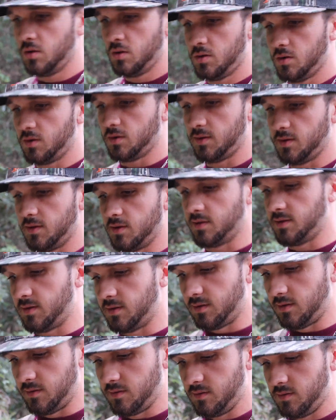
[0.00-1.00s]
There's
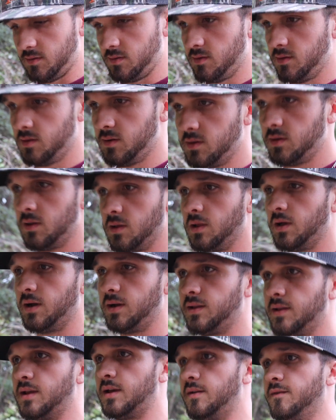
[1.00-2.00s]
nothing
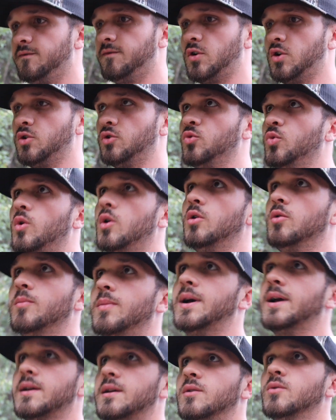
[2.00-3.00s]
like that first walk
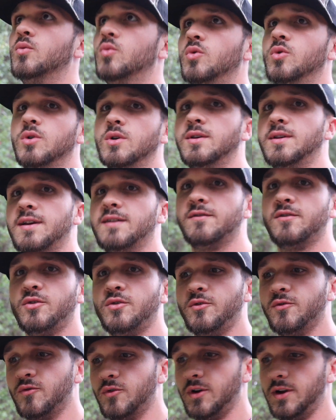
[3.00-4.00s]
back in the woods after
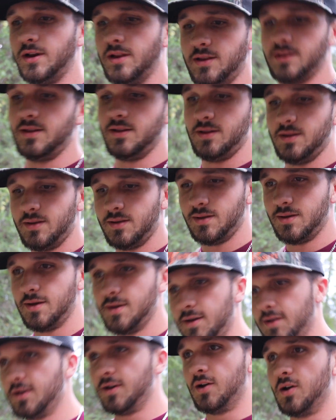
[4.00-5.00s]
you've waited
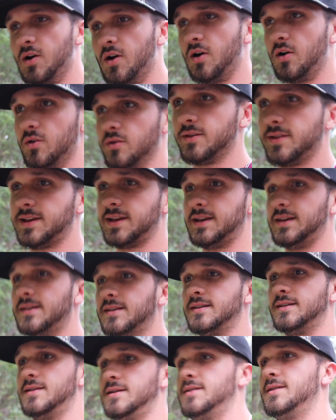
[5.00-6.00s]
all
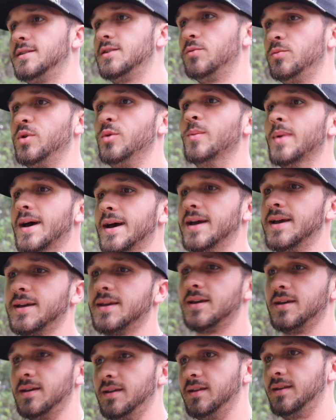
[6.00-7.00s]
season to be back.
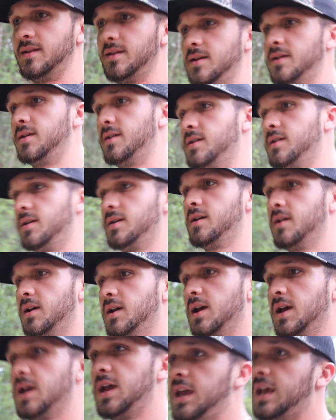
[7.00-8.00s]
And
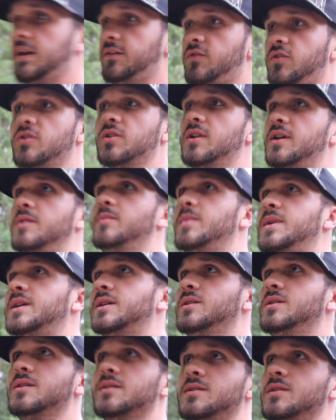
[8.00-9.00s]
if you're like me
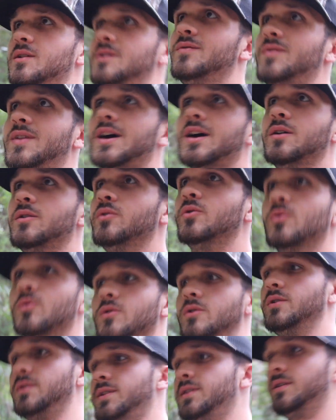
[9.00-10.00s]
and just love the
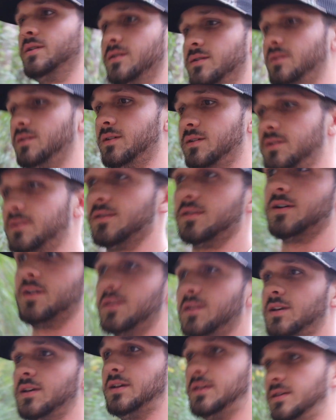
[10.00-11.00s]
outdoors, there's nothing like
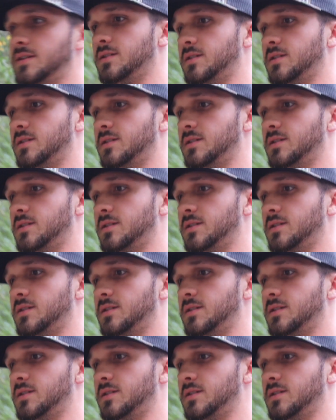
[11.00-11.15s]
this.